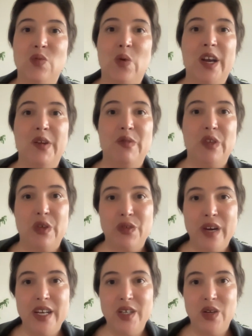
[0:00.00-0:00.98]
one of the
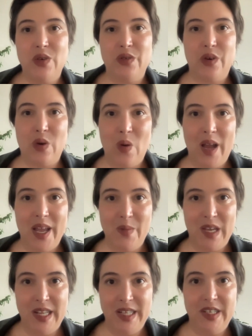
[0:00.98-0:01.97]
threshold
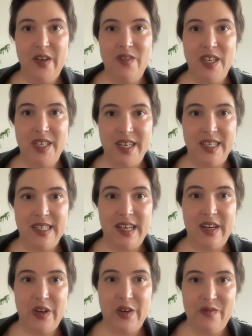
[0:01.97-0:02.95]
requirements of the
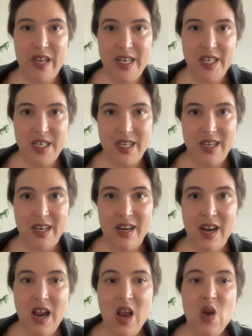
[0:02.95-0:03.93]
Genocide Convention,
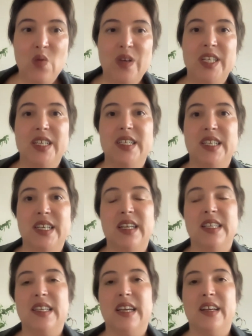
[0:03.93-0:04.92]
which is
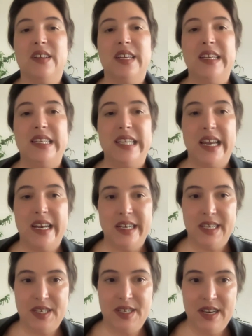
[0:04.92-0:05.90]
genocidal
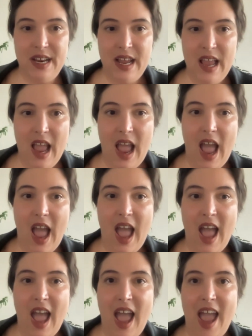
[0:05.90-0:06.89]
intent.
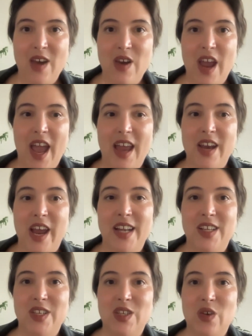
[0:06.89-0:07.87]

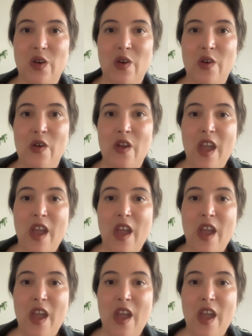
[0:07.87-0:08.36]
So